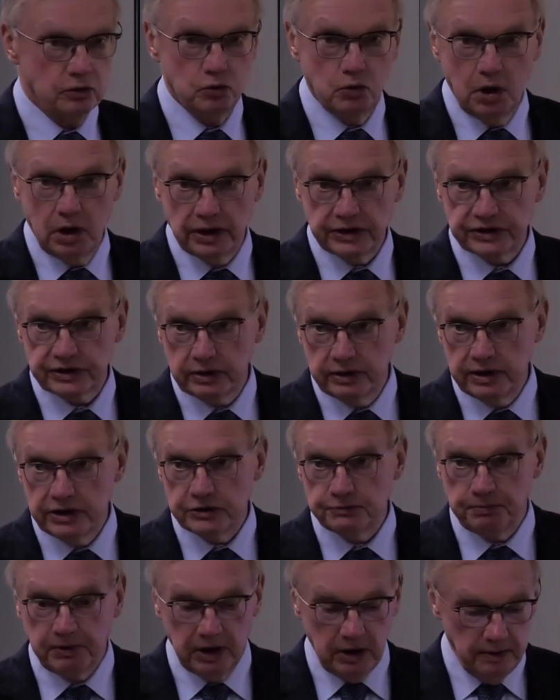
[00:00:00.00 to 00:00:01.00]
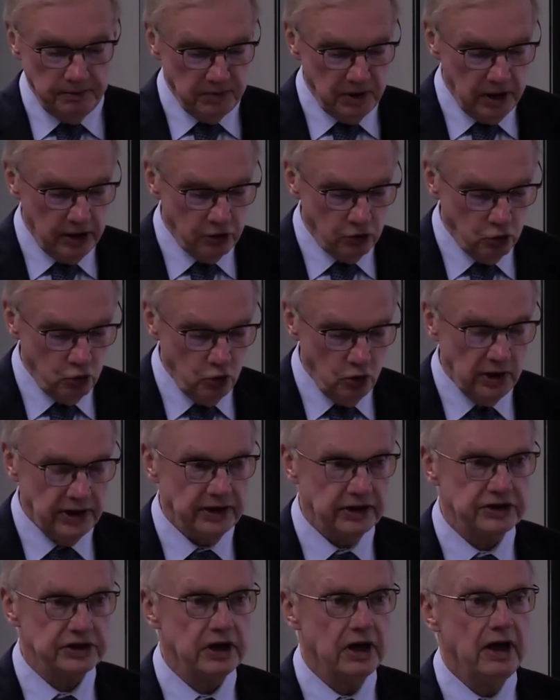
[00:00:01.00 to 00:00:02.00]
to ask these preliminary
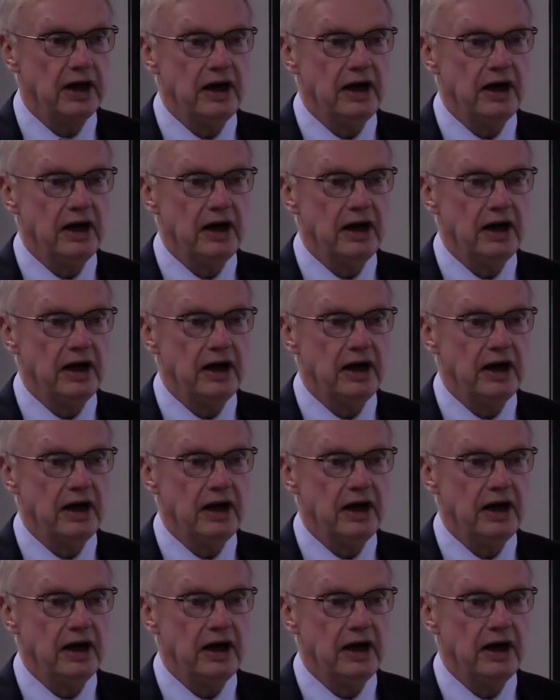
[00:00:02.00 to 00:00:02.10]
rulings,